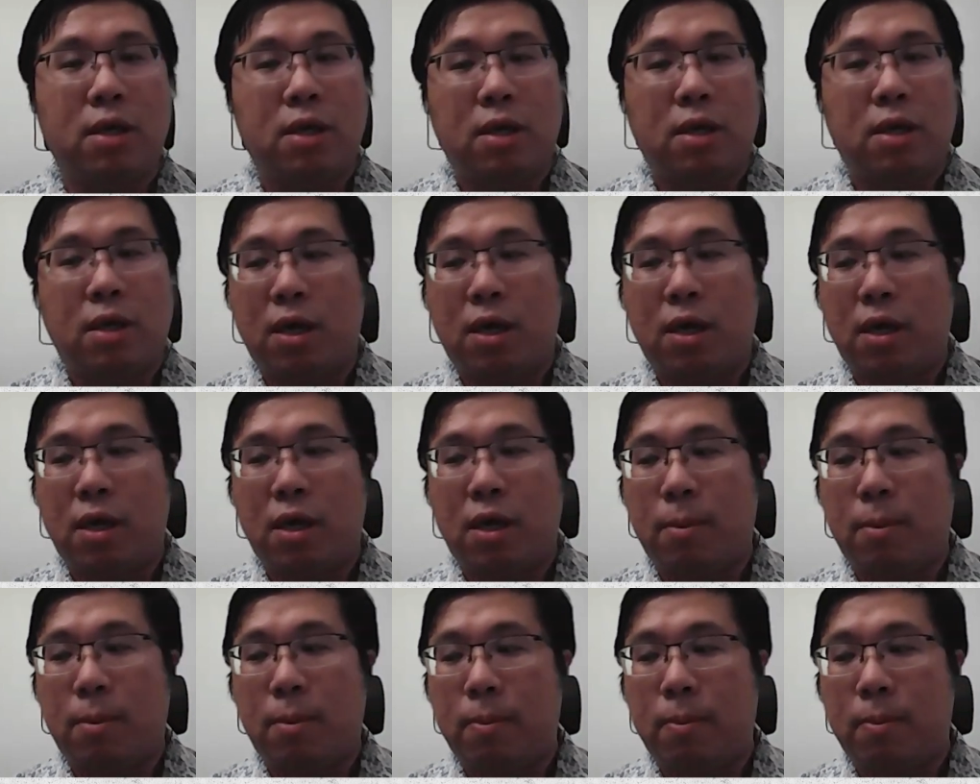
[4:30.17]

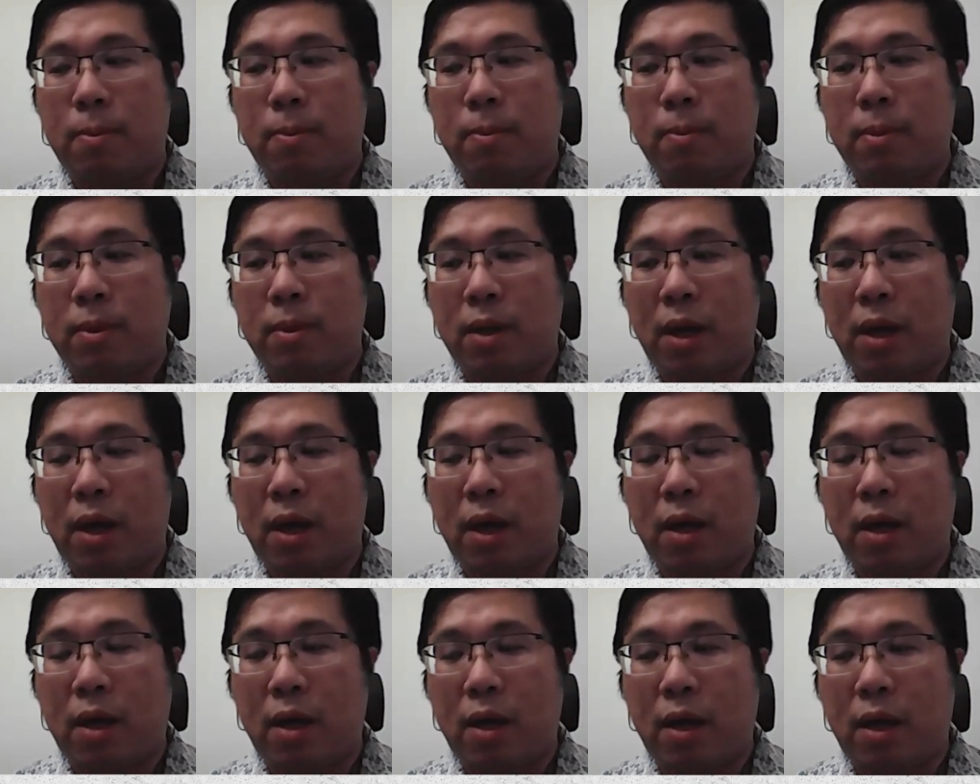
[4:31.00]

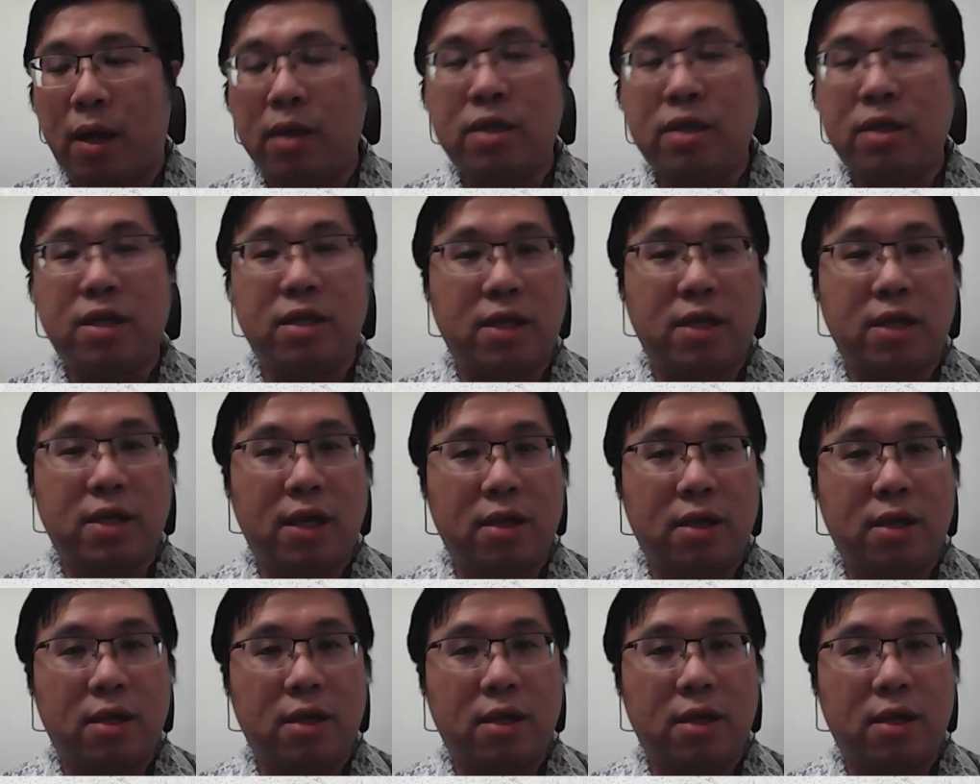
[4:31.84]
other than that,